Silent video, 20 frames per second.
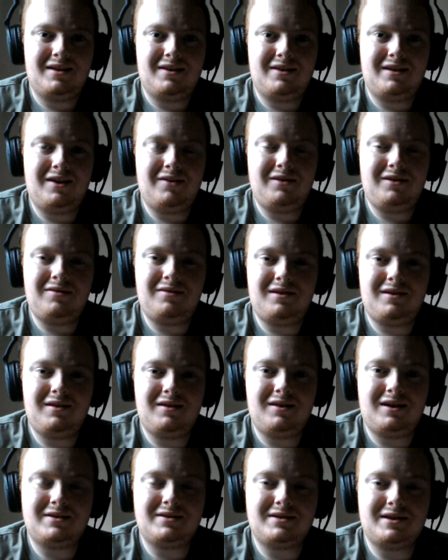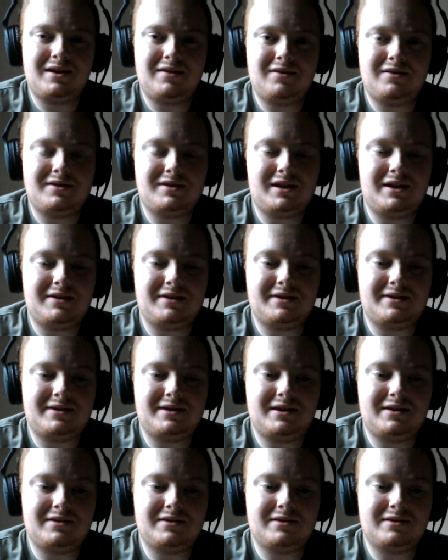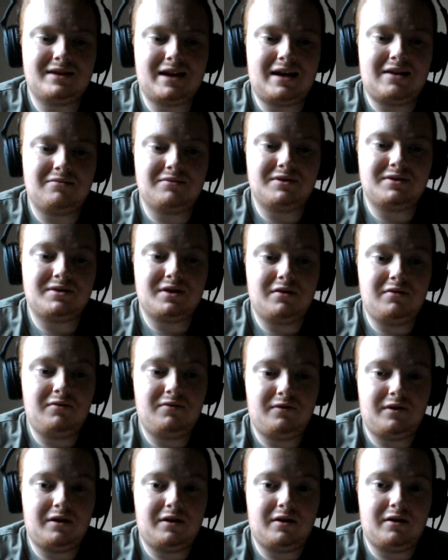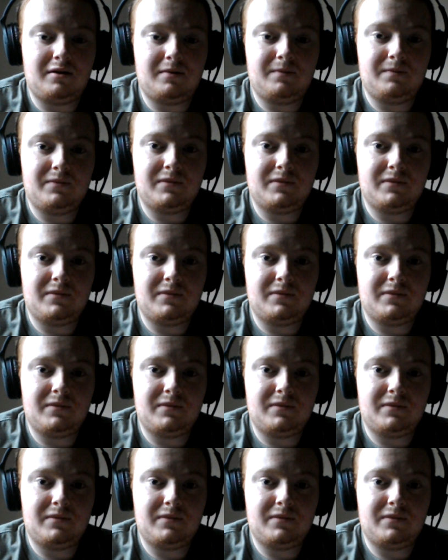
The only thing I'd say that's let this season down so far,